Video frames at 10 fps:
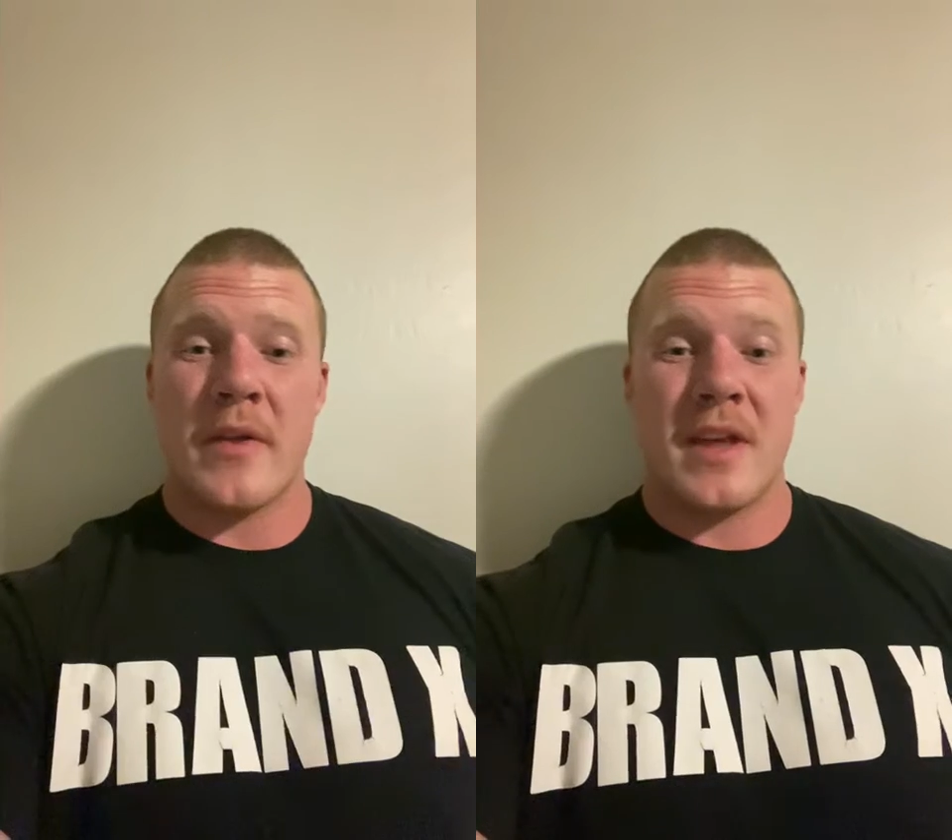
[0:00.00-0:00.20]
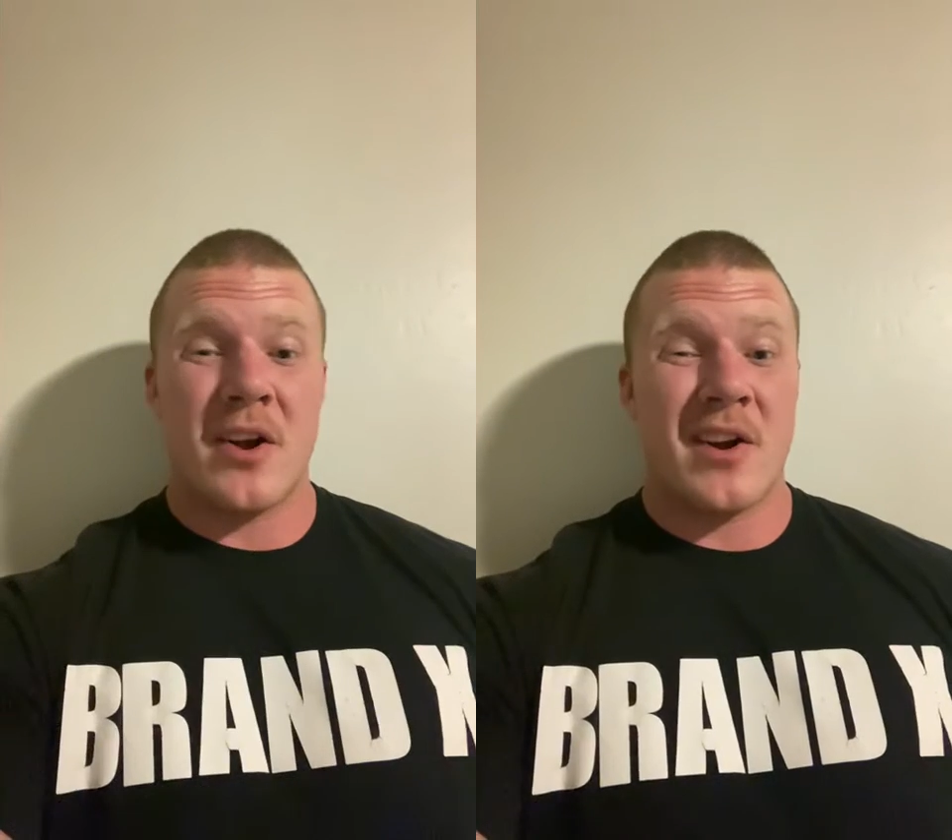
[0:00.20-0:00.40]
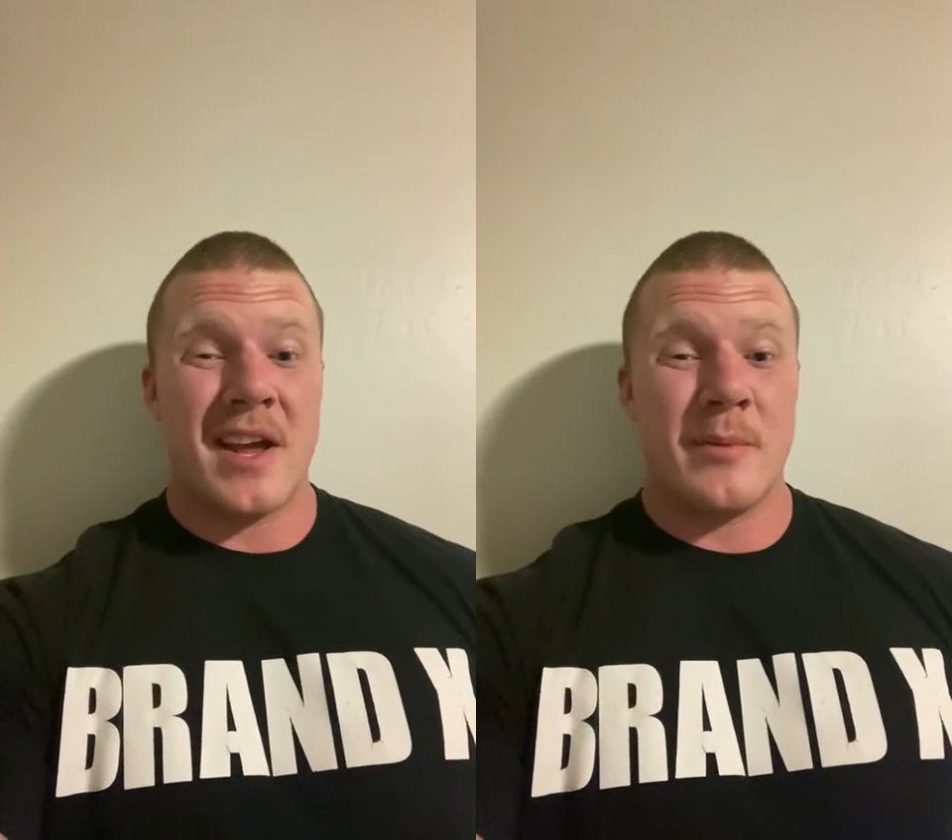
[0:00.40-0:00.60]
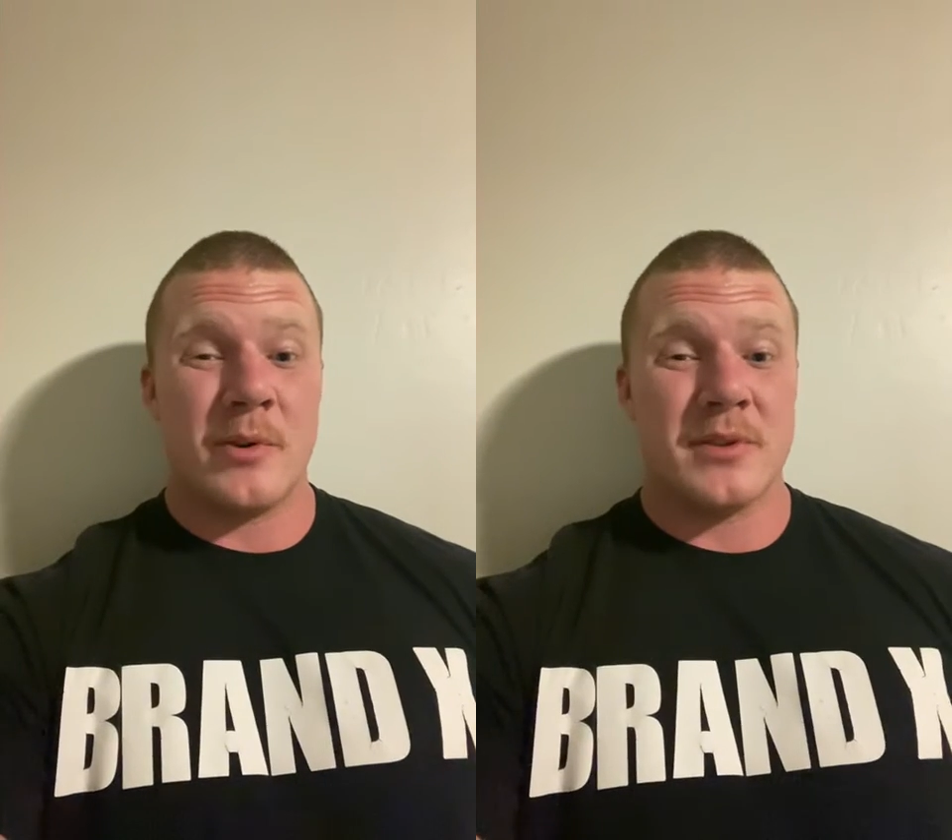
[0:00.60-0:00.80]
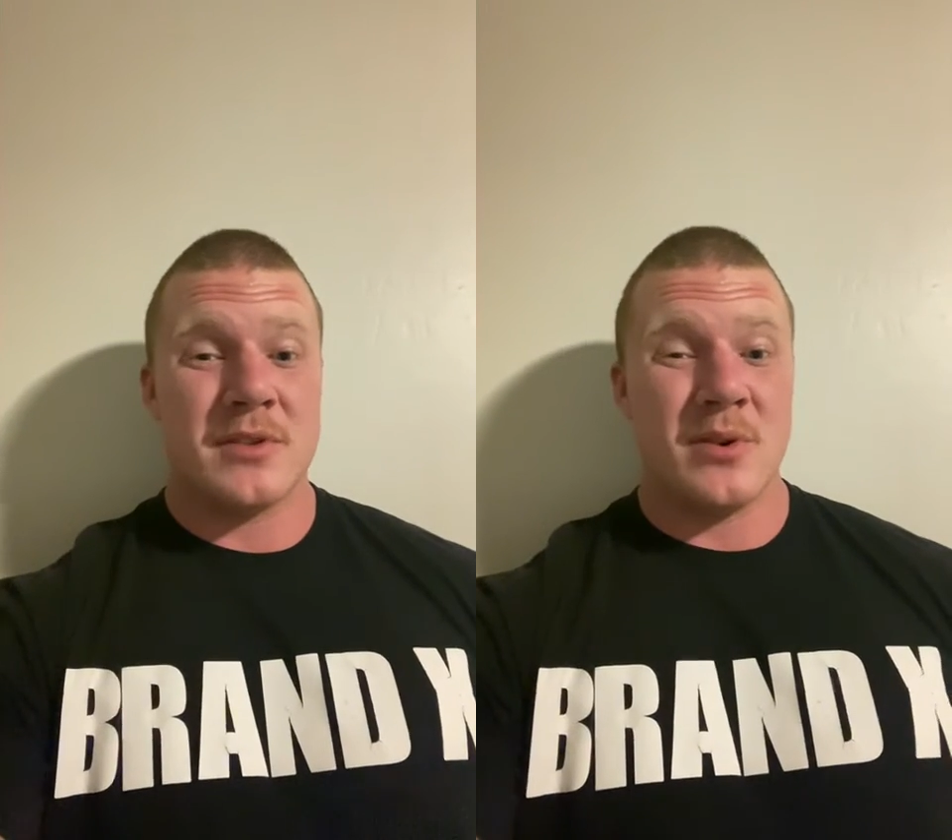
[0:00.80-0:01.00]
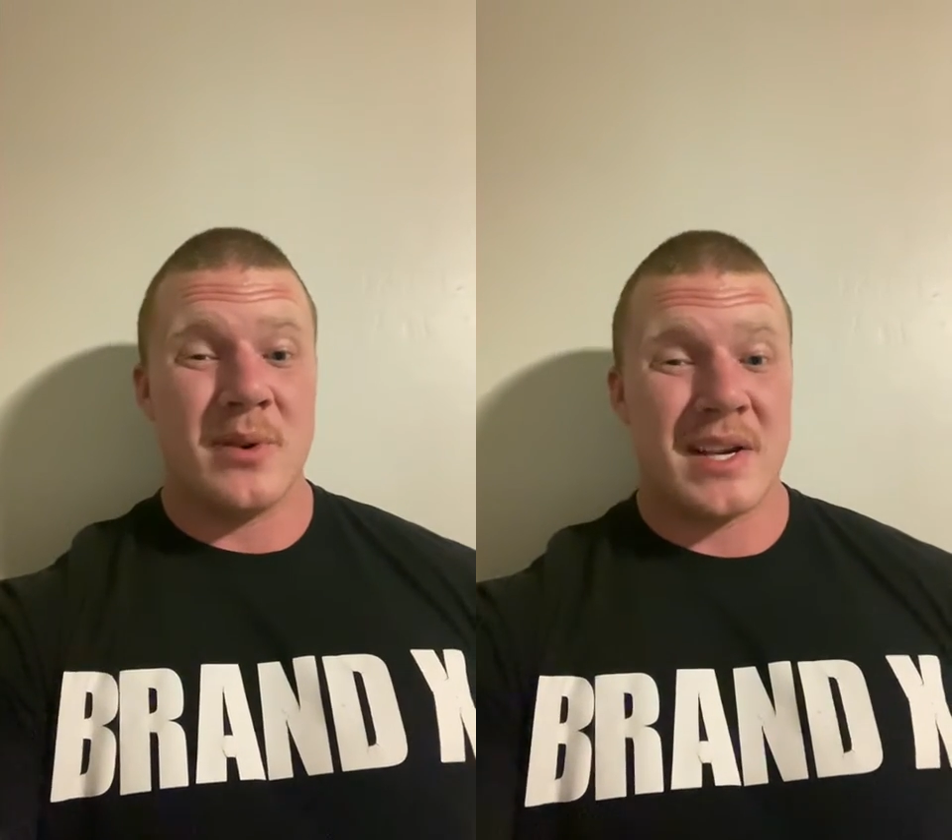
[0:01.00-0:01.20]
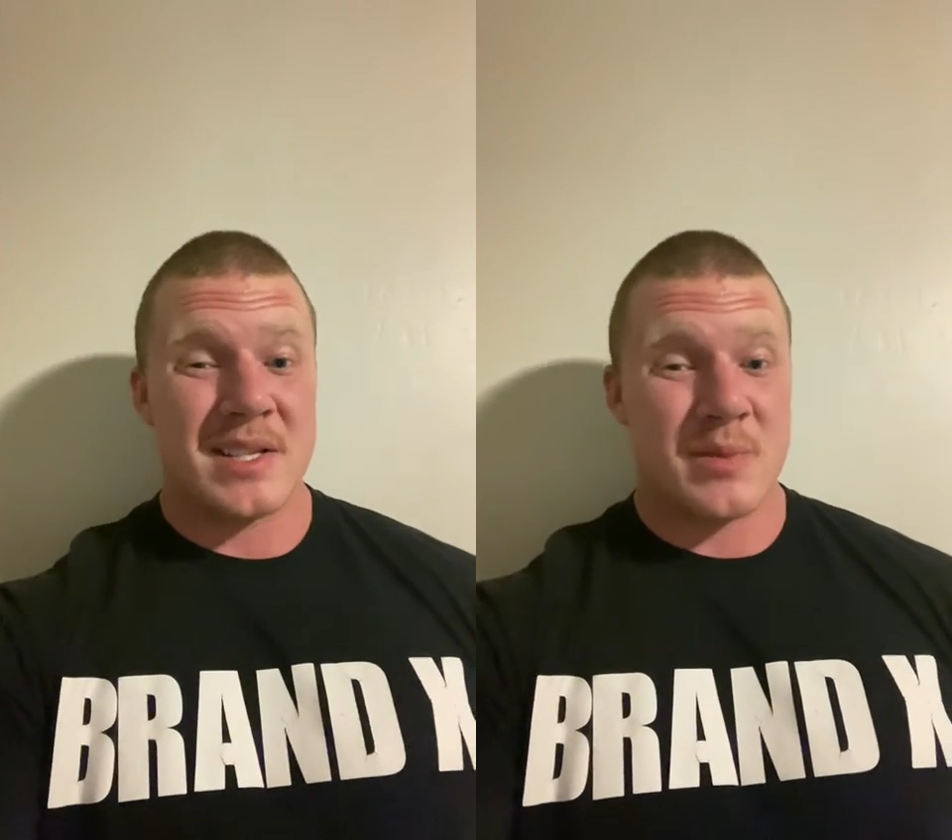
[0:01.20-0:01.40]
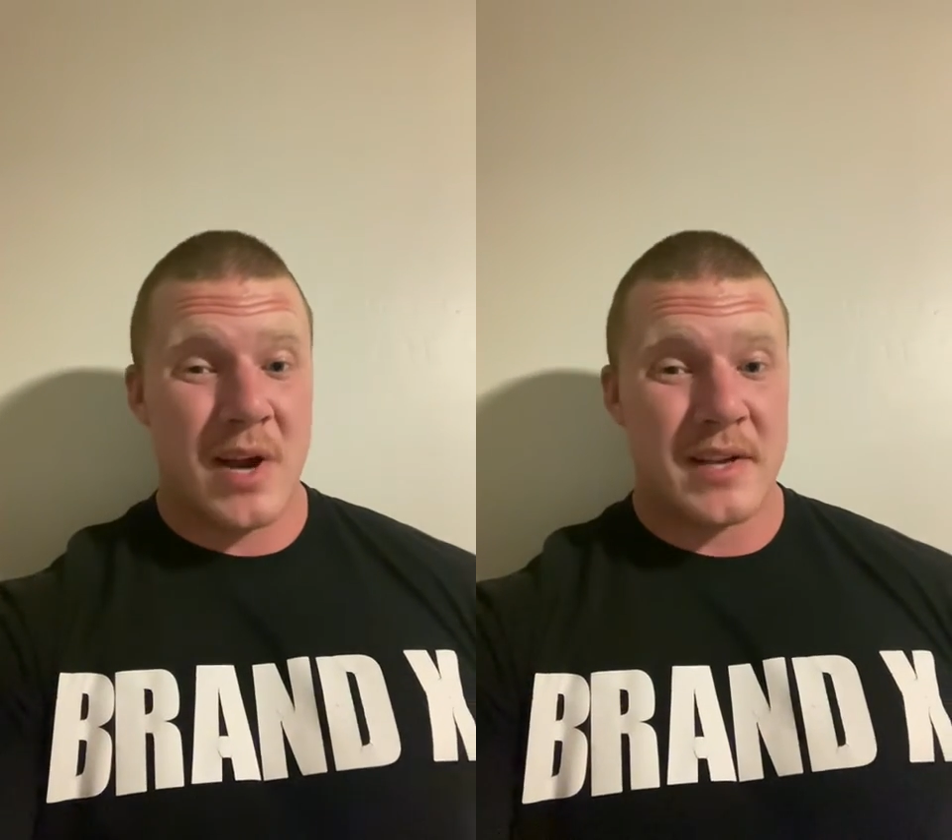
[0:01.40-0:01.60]
they aren't able to
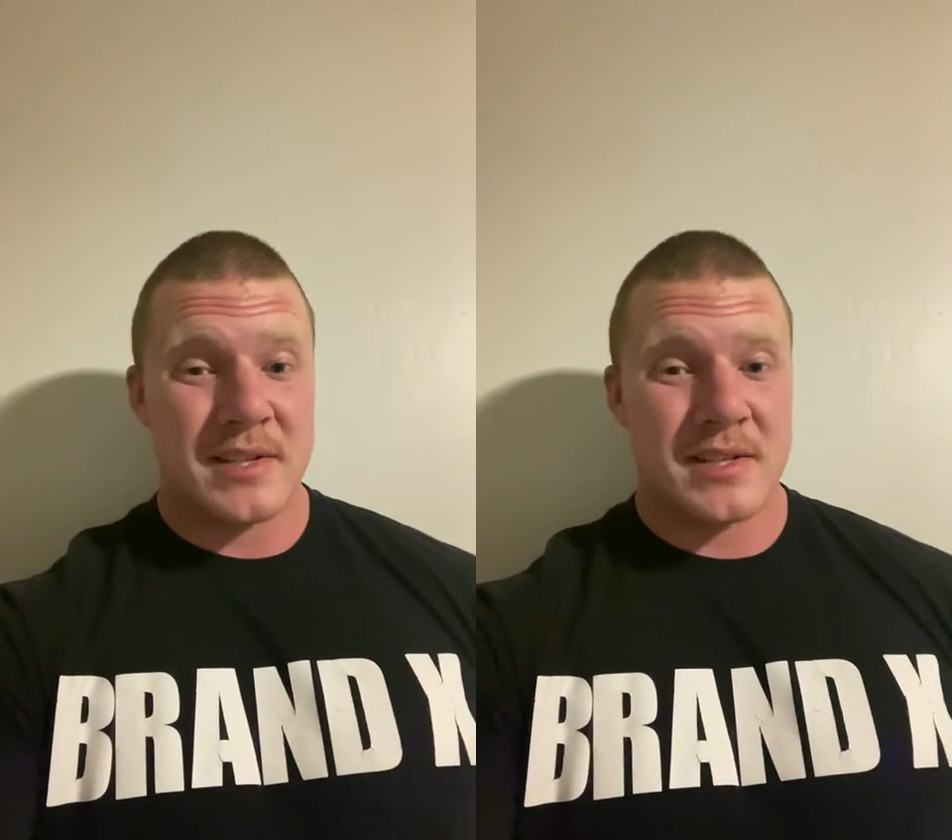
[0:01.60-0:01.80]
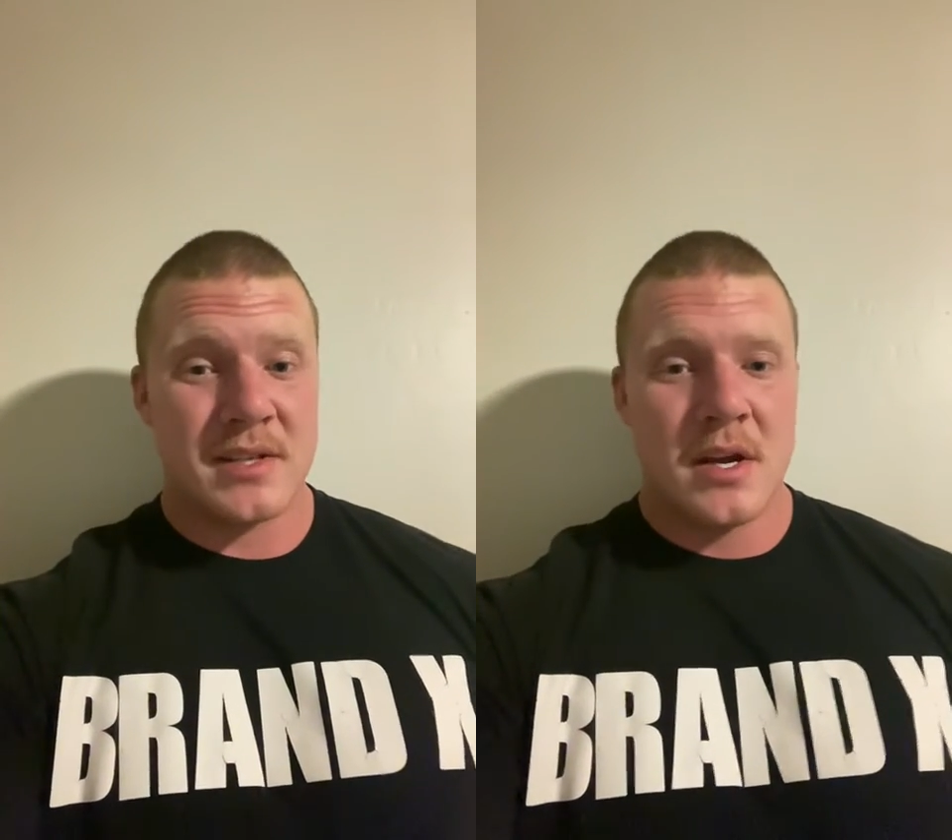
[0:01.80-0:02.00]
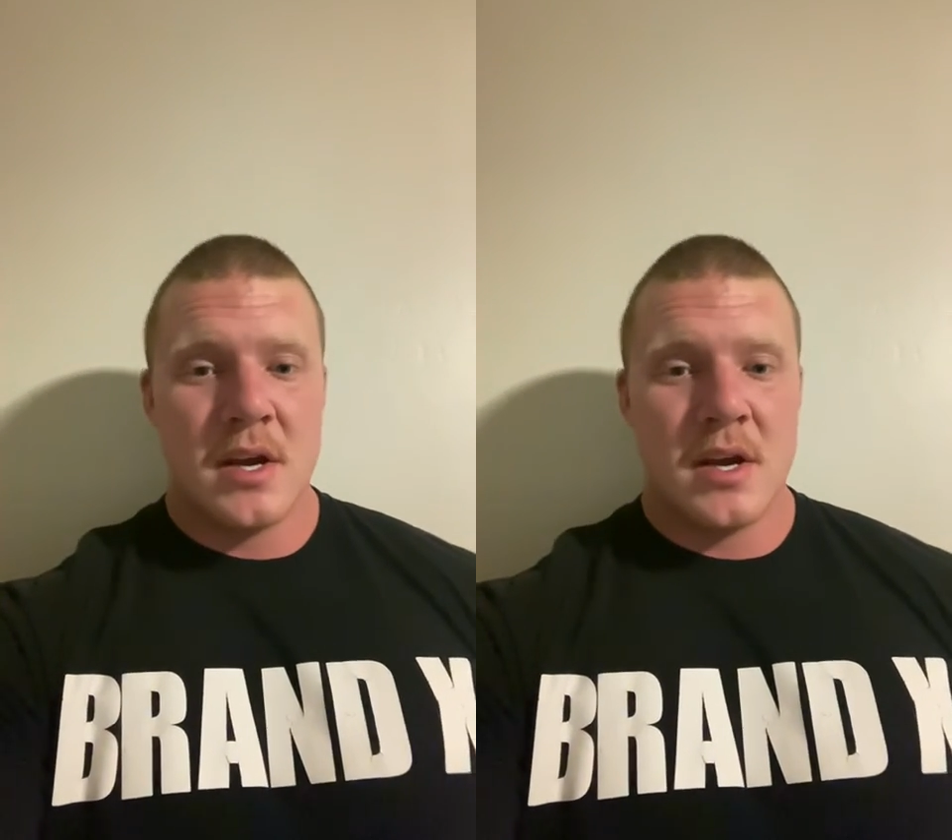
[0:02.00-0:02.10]
express